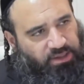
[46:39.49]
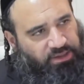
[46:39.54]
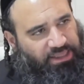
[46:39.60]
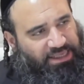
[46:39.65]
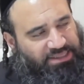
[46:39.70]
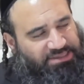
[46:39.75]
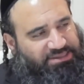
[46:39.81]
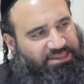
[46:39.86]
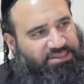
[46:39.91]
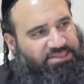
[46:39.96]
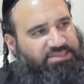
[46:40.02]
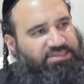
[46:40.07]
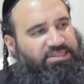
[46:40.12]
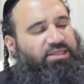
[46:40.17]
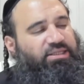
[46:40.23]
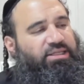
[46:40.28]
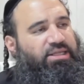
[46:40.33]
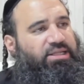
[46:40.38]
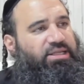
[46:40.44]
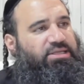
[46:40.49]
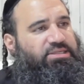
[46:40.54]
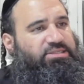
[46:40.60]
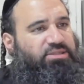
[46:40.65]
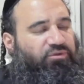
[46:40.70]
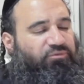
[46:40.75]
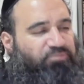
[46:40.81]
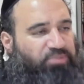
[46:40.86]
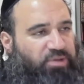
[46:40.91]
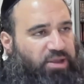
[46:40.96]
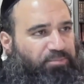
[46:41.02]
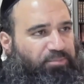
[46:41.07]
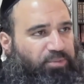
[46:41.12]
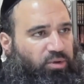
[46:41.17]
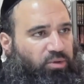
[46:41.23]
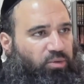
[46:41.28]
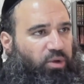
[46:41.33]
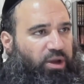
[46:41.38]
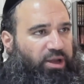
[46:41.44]
That's the silliness of
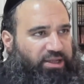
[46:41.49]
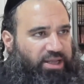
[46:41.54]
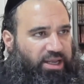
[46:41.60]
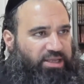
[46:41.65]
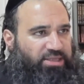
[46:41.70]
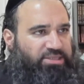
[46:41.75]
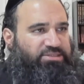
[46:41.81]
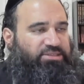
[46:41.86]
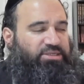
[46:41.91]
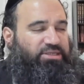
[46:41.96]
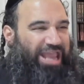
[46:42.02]
people when they